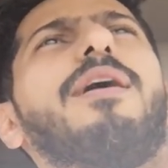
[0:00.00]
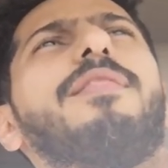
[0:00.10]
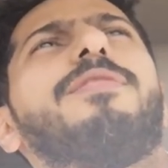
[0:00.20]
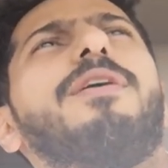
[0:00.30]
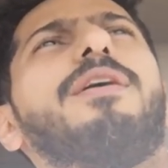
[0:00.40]

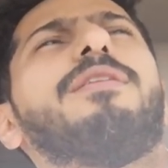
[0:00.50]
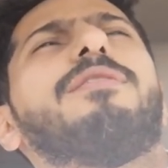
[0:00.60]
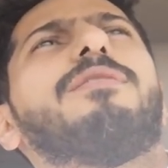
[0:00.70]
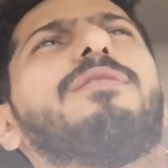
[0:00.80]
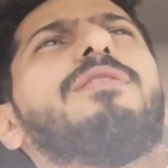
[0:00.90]
and then
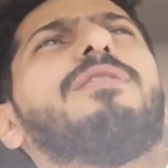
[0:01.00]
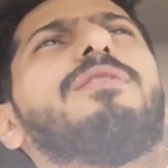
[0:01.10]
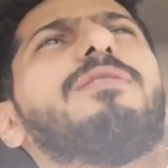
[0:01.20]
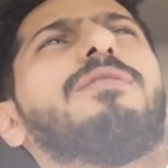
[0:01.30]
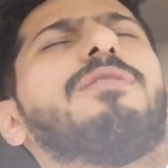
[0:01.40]

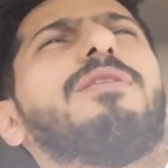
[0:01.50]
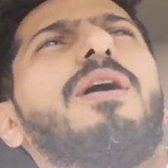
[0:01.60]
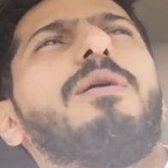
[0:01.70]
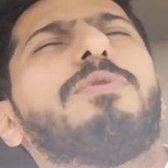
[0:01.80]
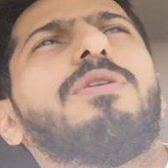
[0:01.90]

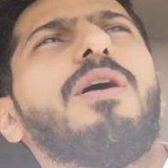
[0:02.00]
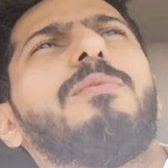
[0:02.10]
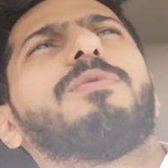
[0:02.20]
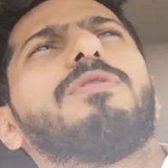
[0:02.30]
I'm